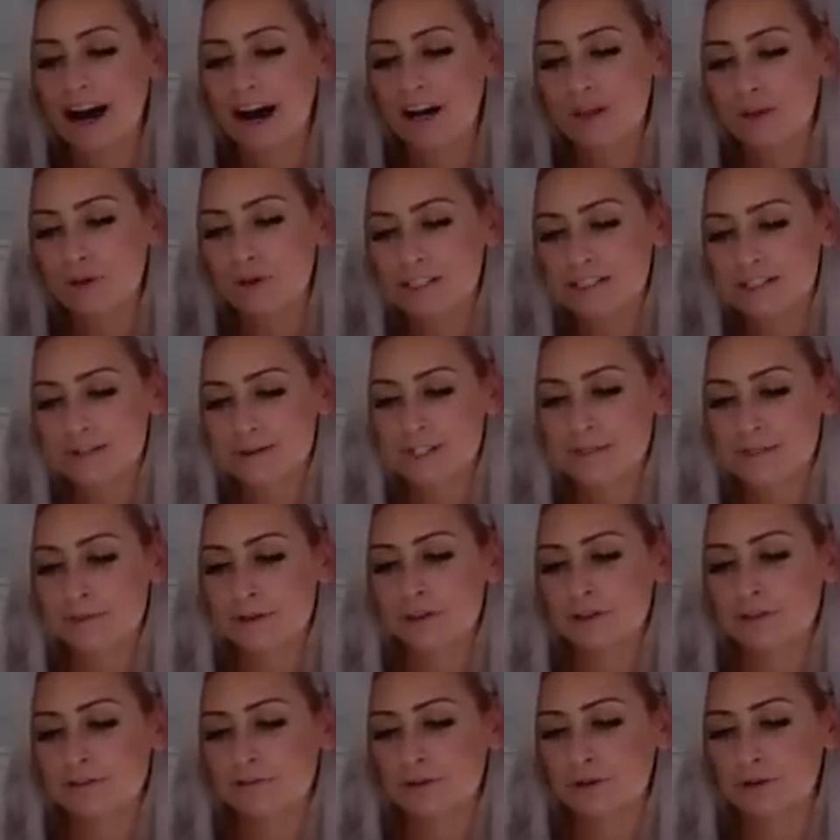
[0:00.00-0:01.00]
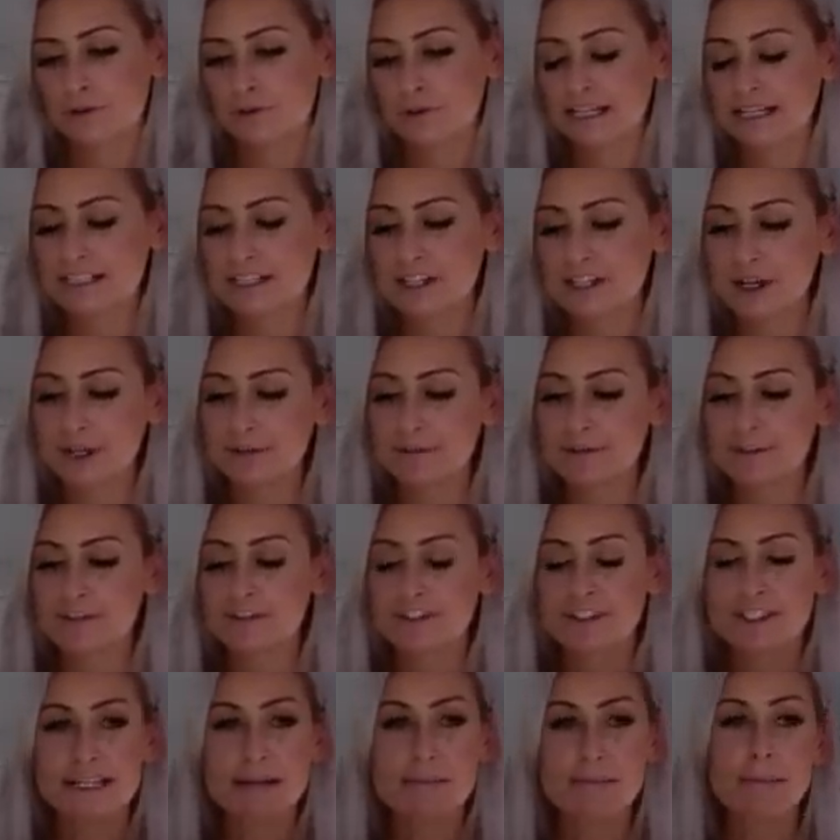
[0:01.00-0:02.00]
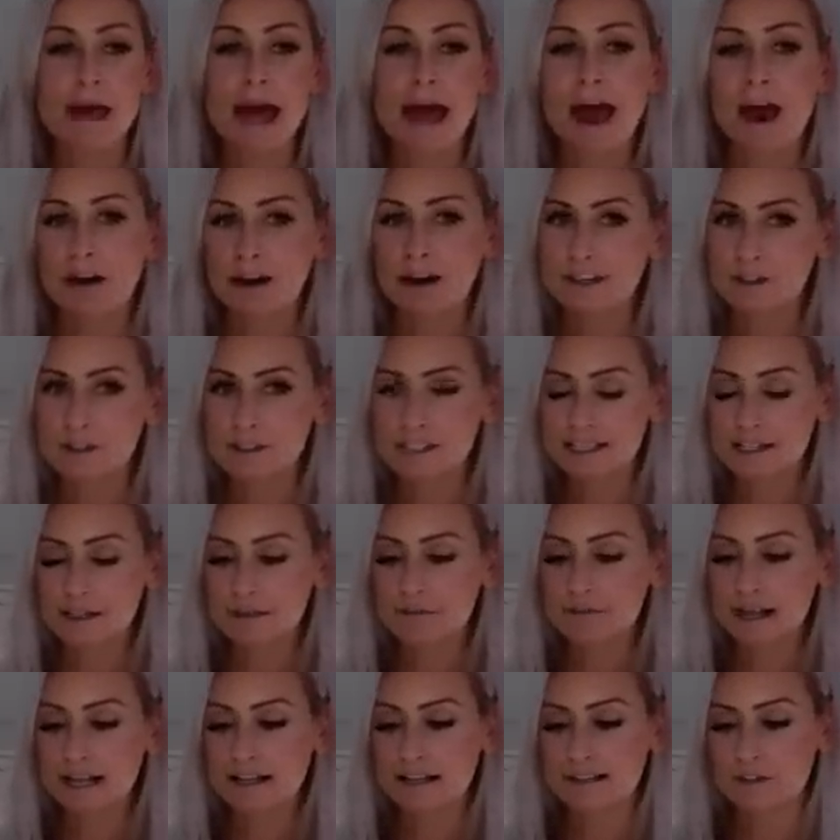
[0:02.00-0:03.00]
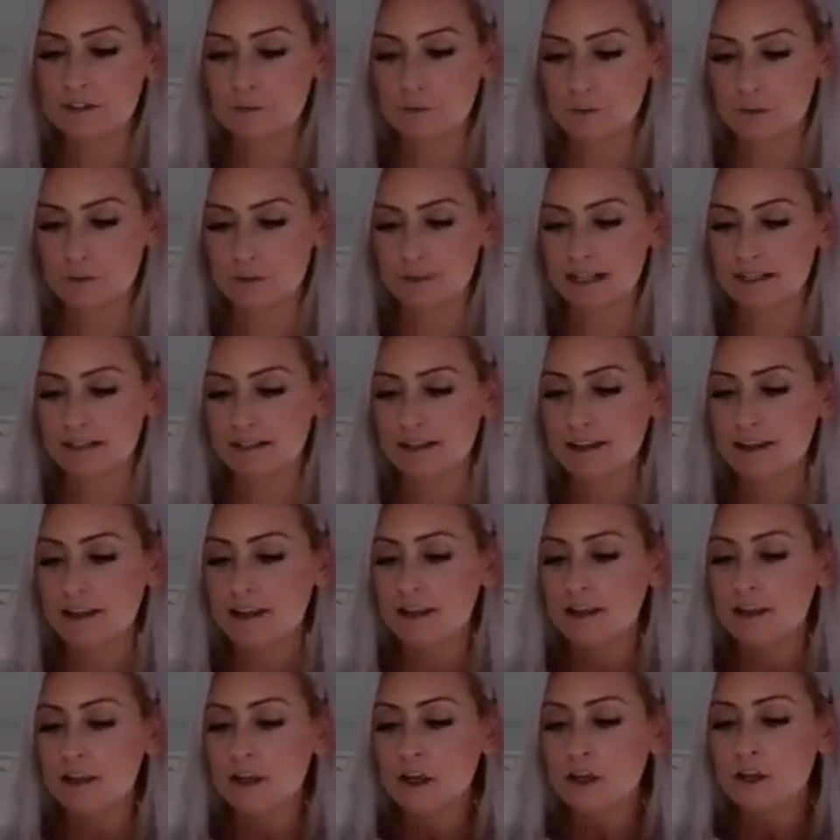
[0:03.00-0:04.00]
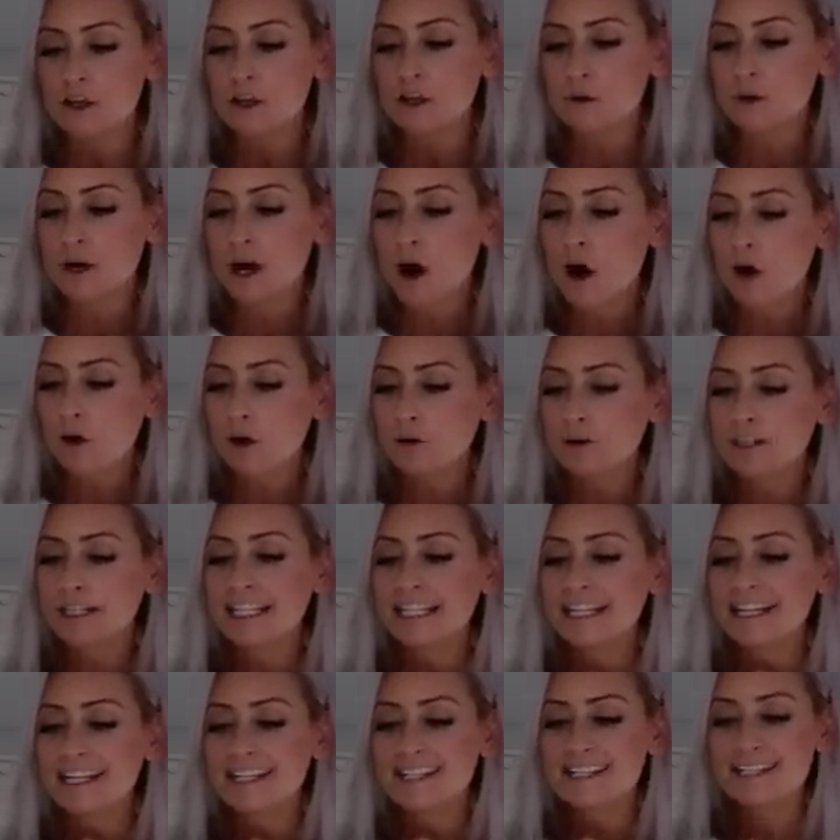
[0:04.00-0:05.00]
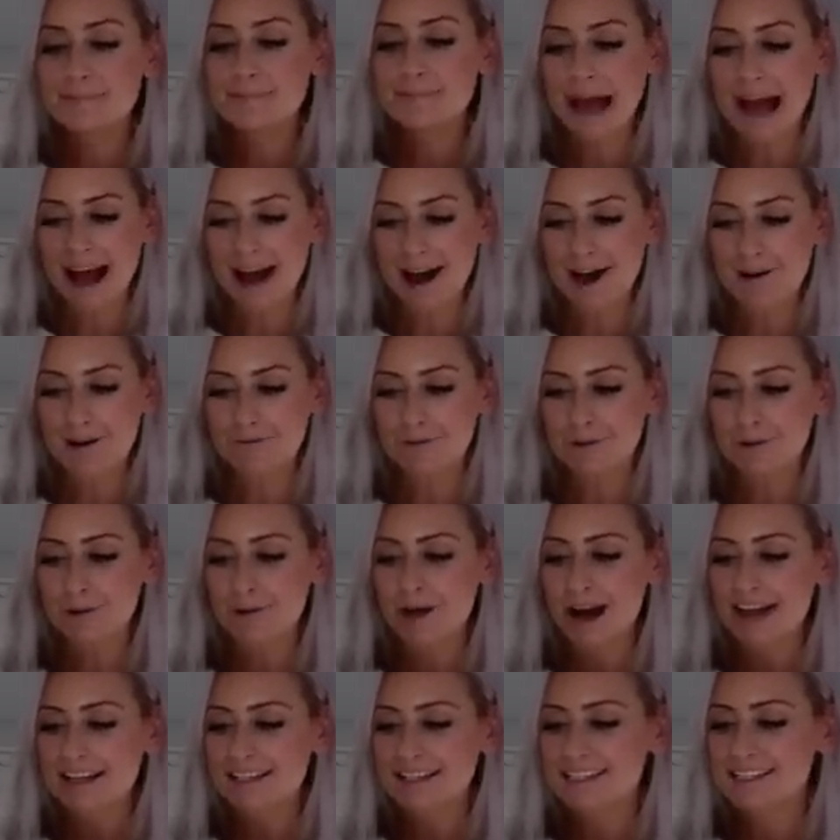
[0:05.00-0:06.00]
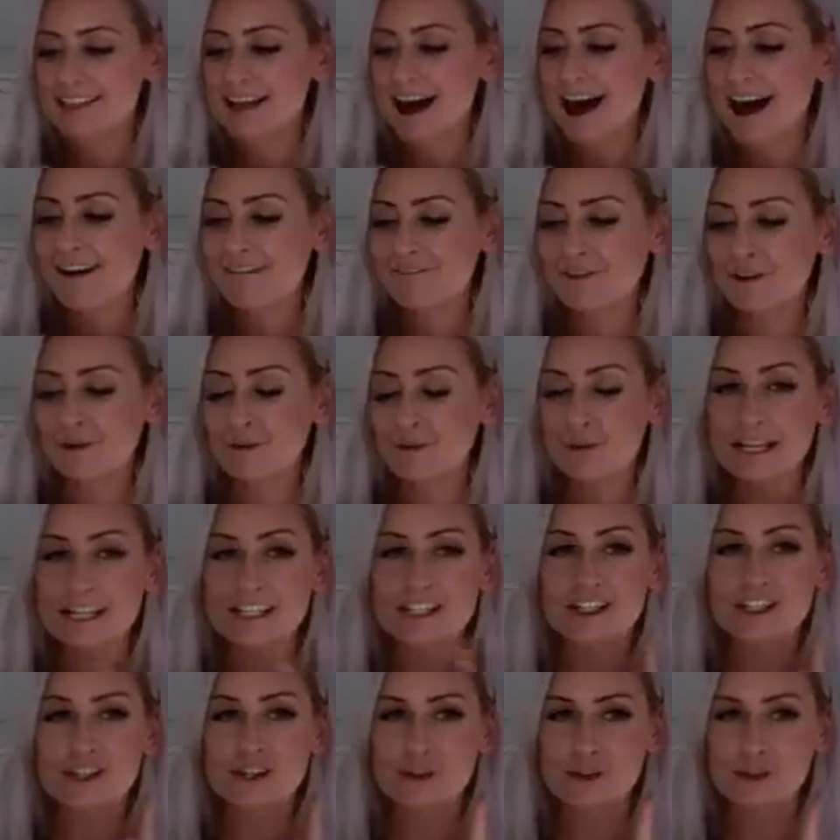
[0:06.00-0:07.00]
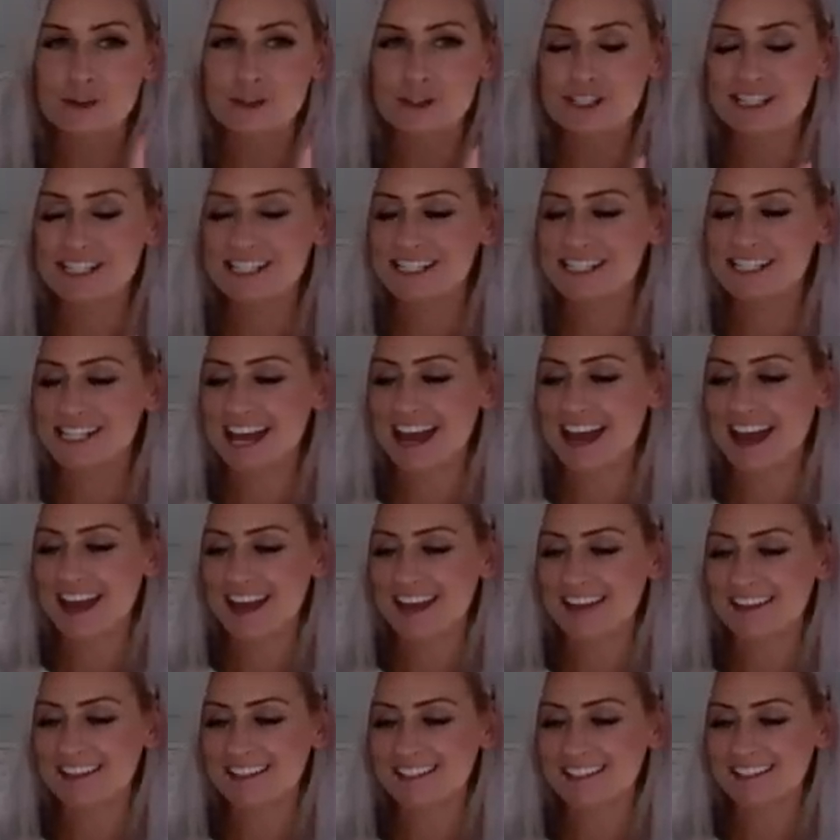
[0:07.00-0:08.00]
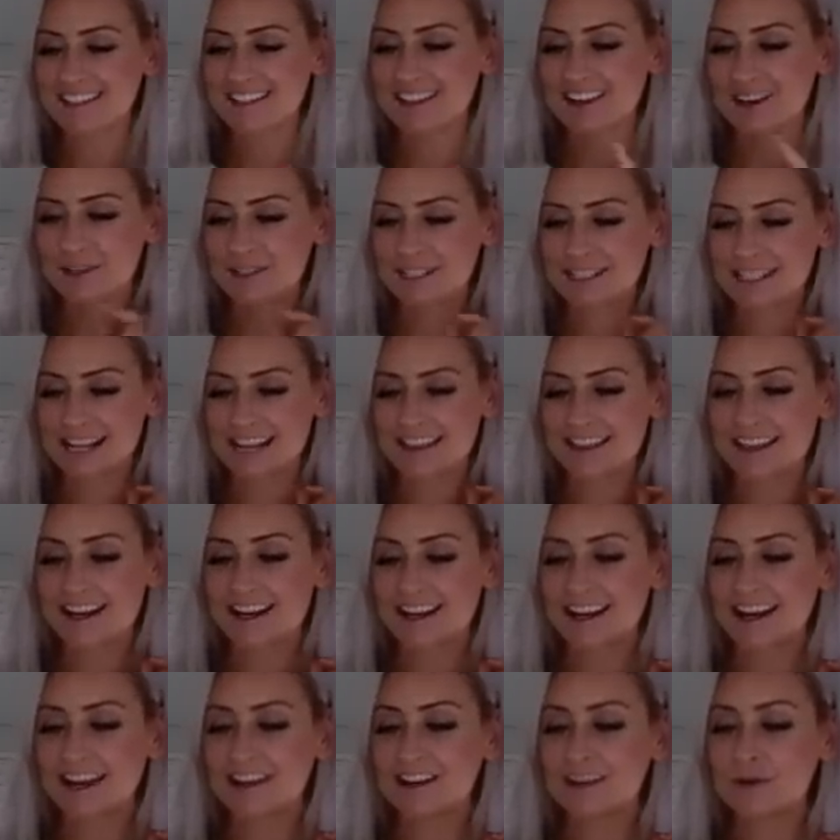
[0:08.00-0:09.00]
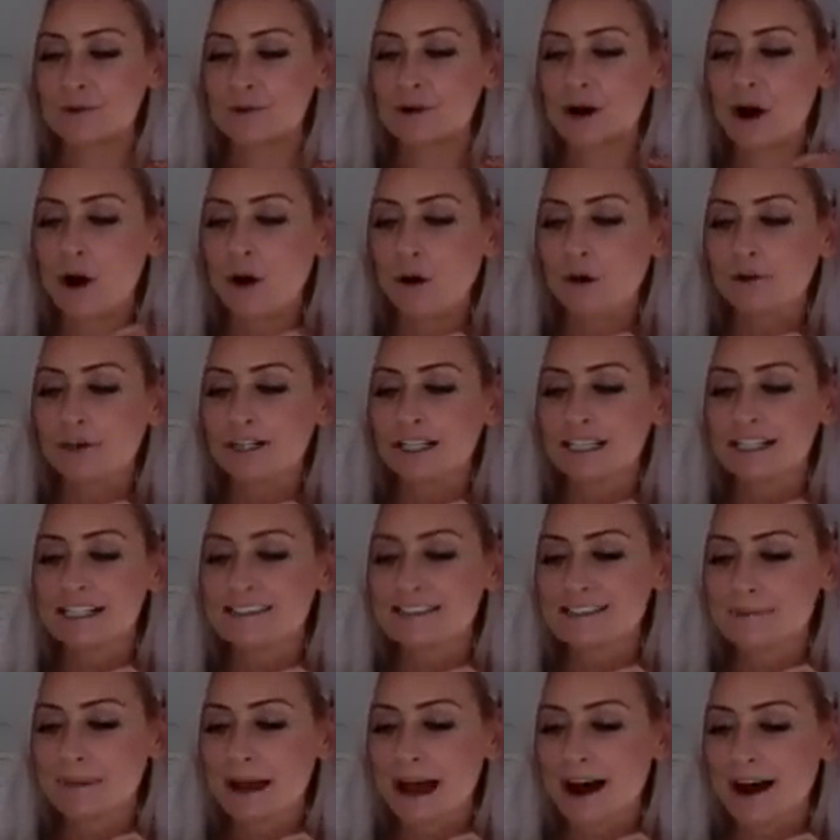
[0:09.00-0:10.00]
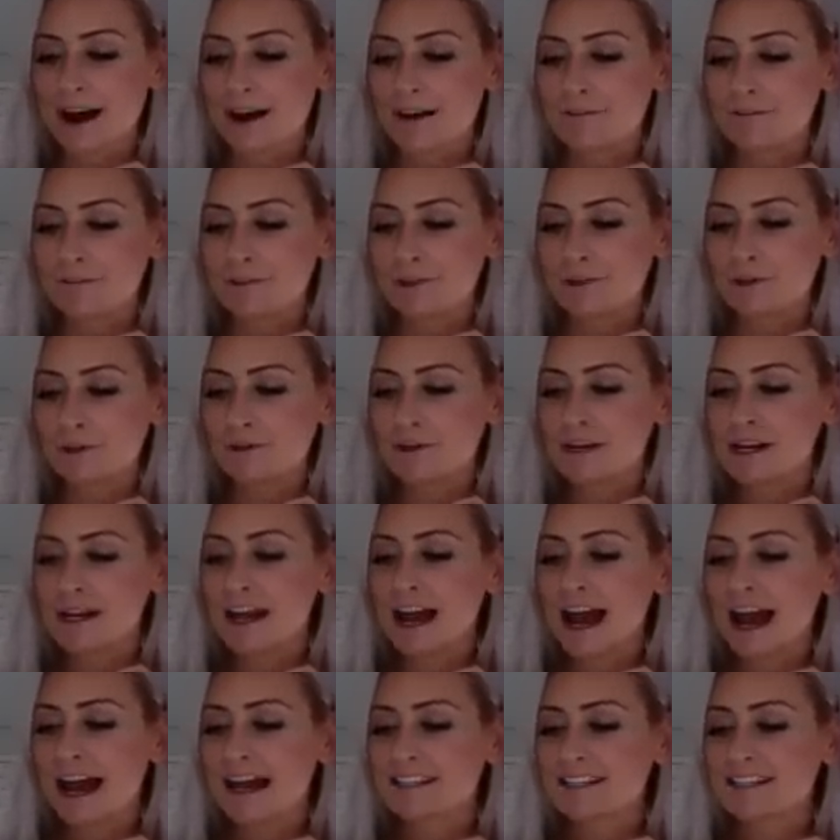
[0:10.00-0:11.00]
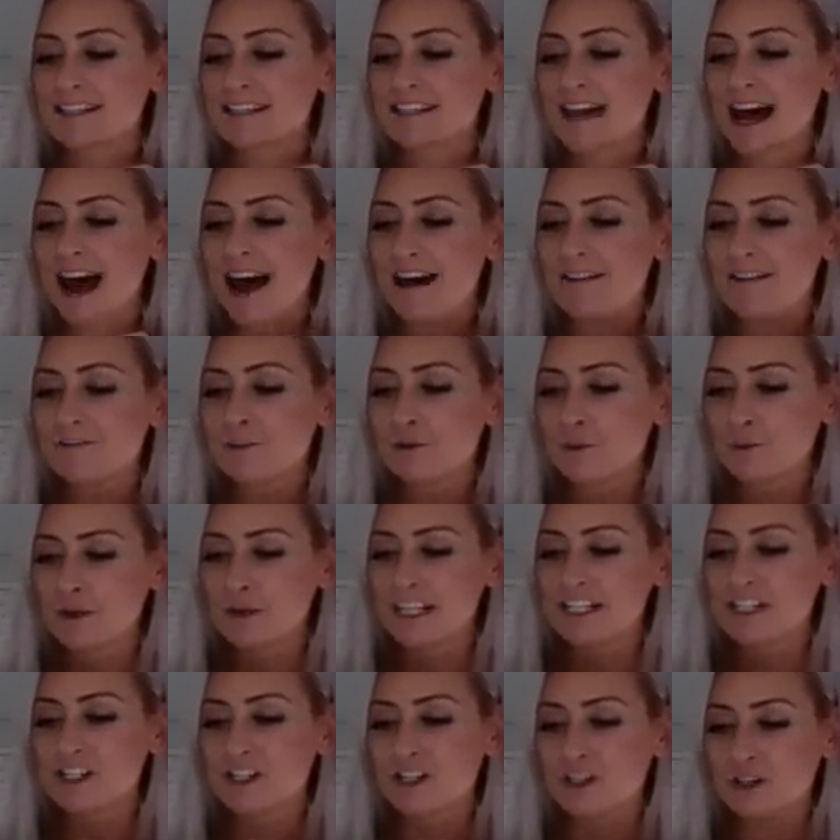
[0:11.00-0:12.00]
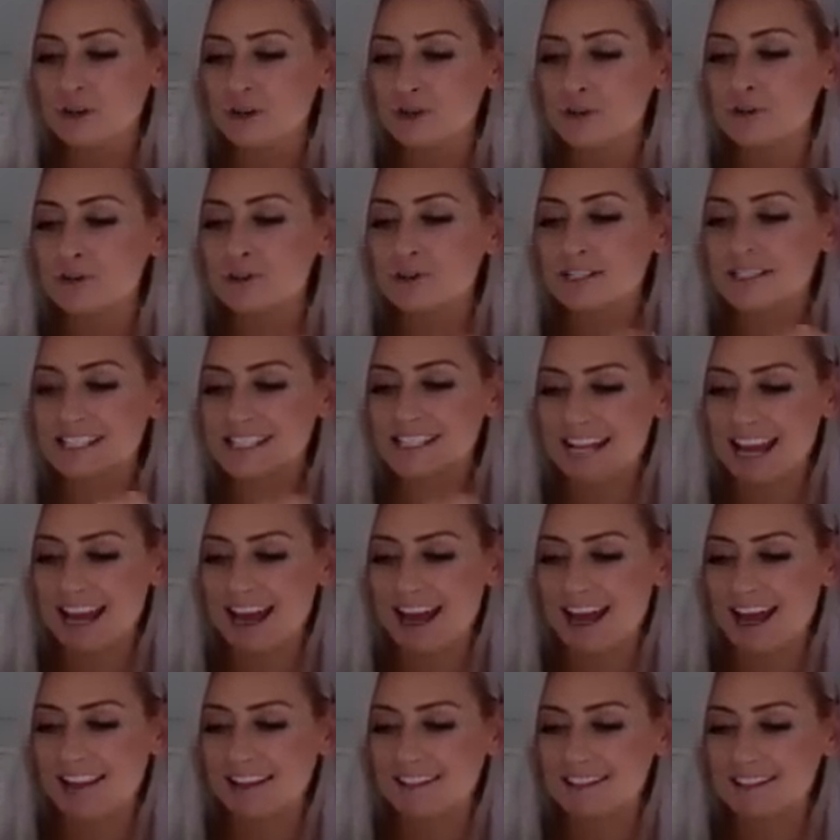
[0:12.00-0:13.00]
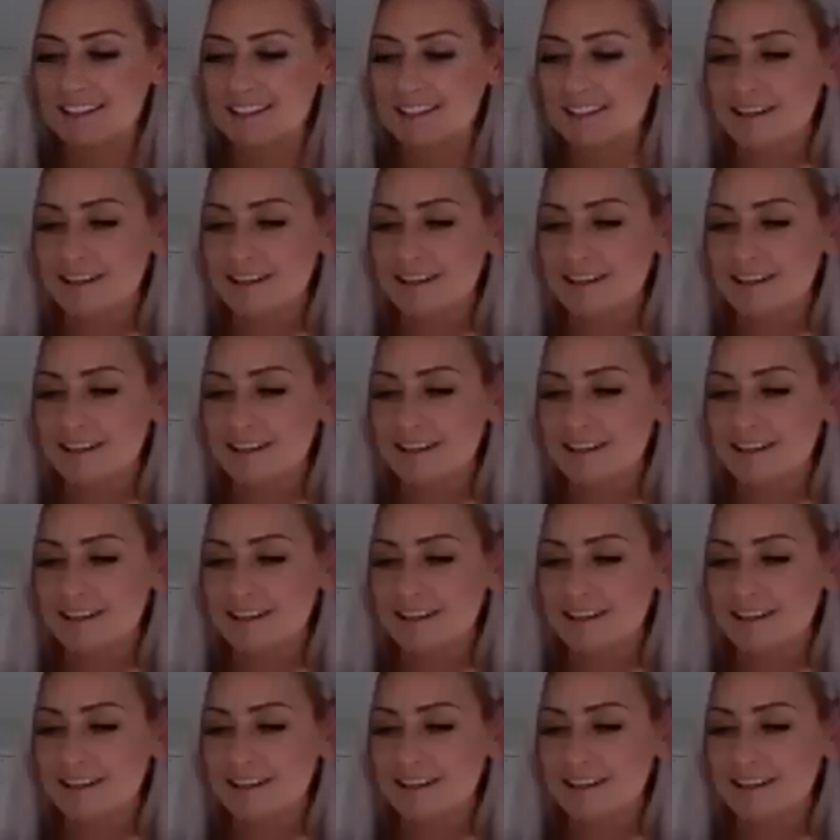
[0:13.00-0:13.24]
I thought this was beautiful in terms of just empowering yourself as a woman. You are only as powerful as that for which you stand. I'll say that again. You are only as powerful as that for which you stand.